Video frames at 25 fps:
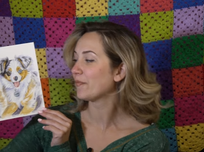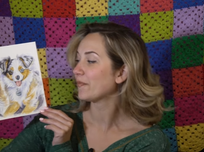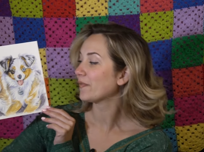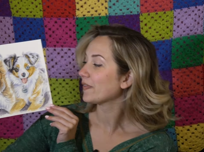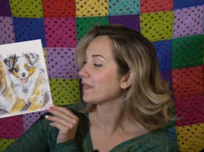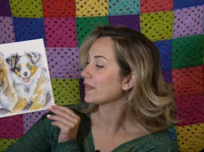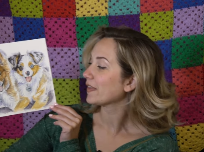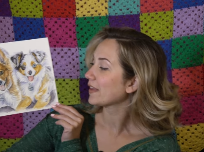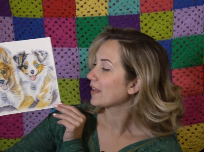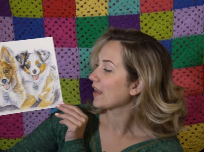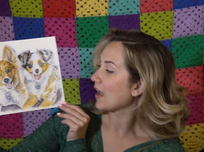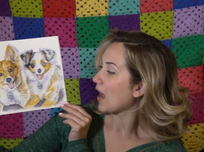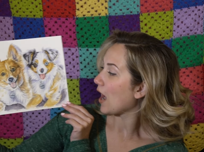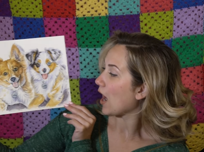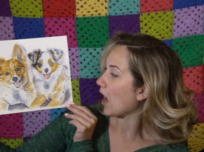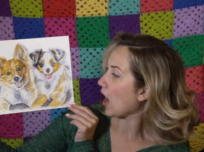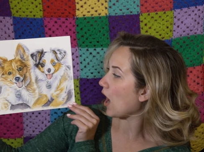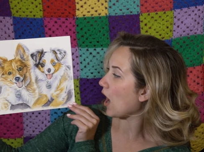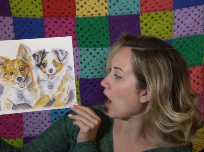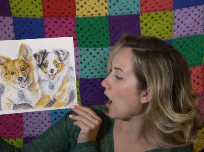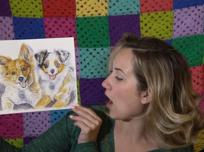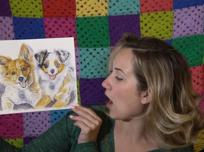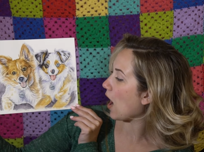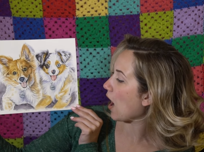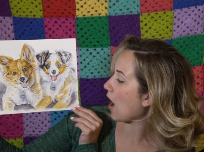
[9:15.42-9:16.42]

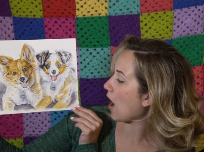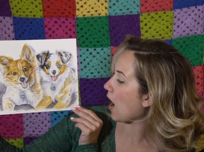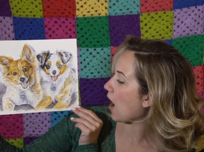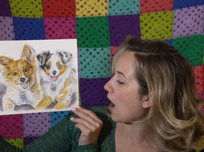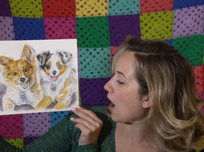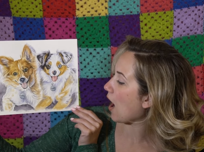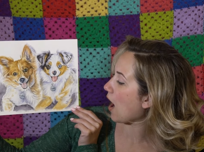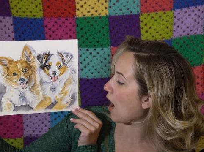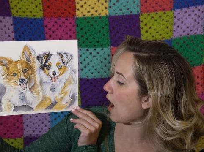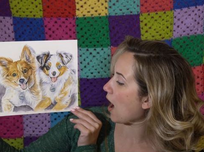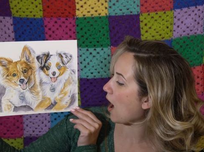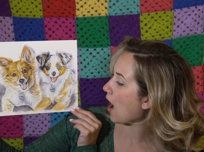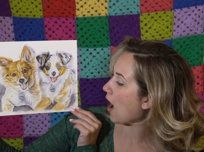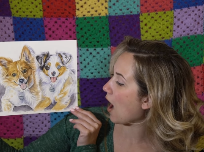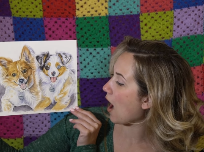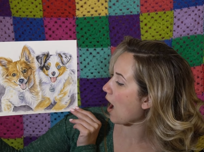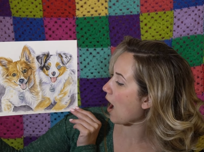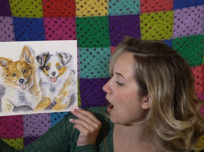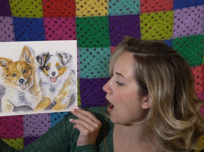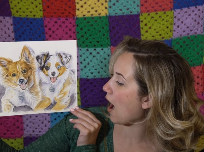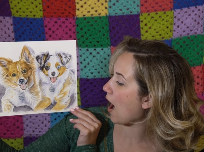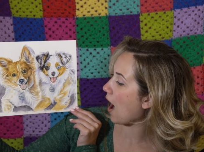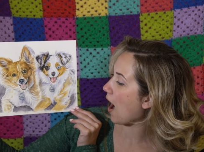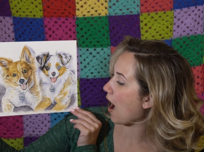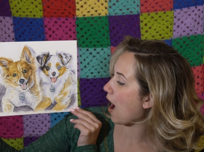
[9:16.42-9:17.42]

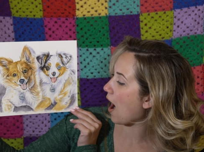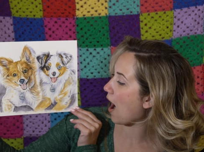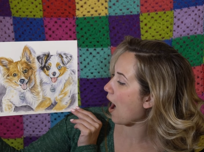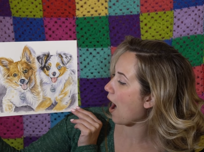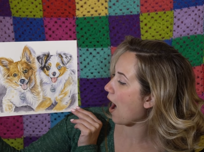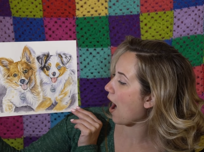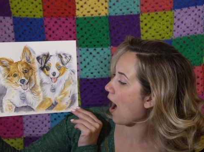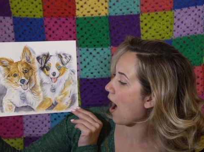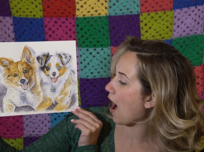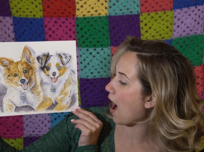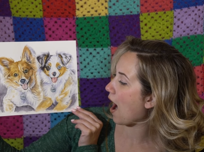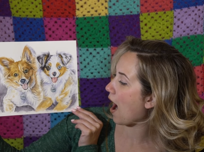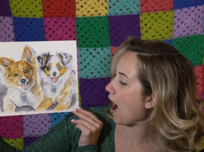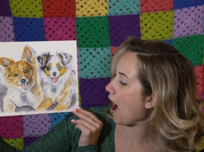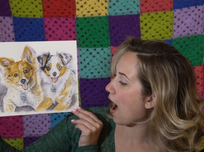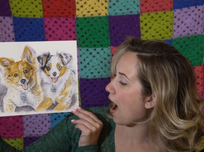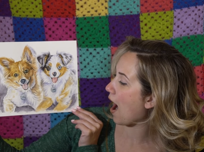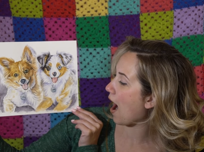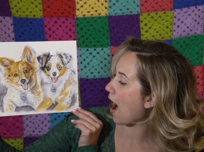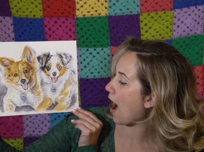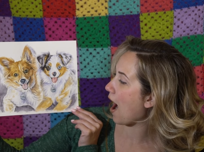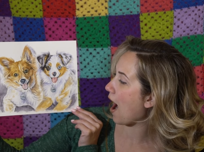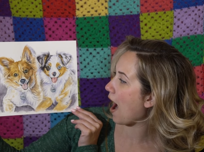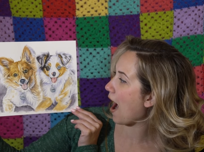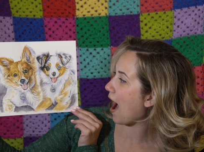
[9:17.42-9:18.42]

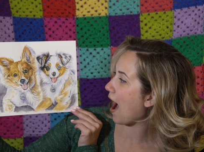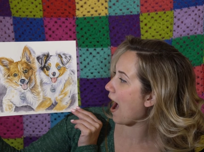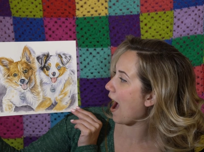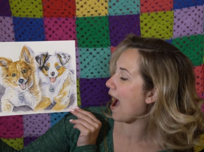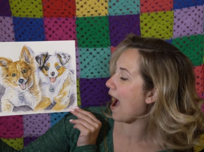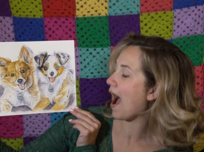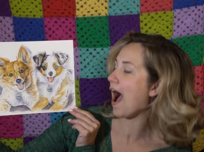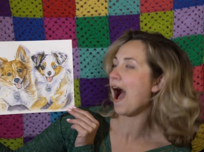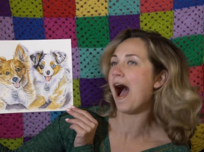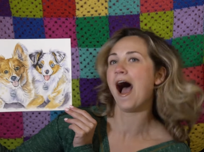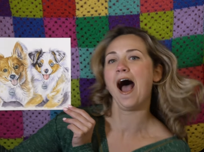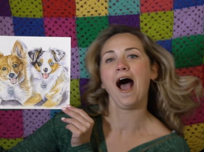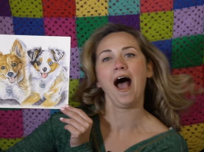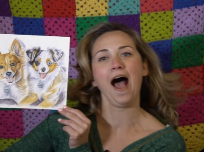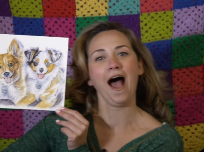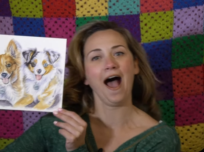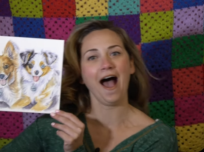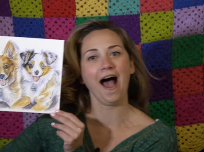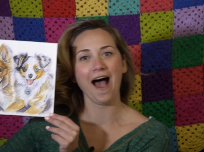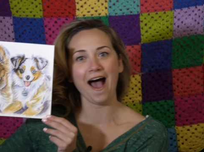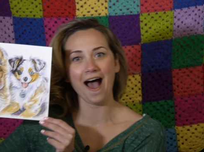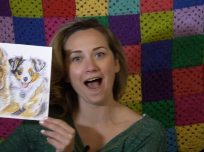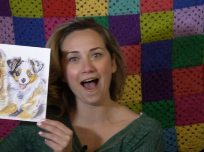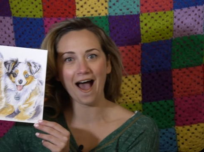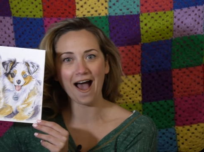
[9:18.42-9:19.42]

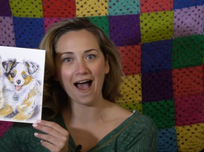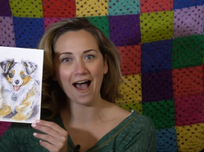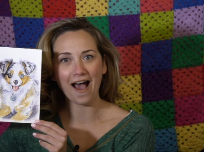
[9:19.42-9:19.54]
Nobody speaks.